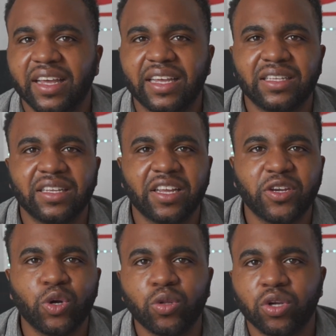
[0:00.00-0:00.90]
it
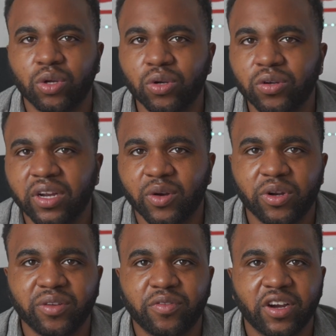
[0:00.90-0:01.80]
don't look good and
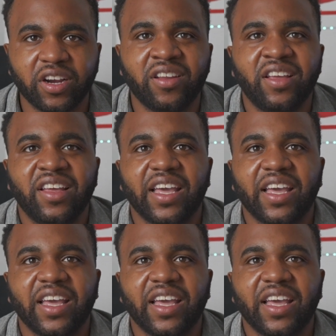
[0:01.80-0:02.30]
whatever. And,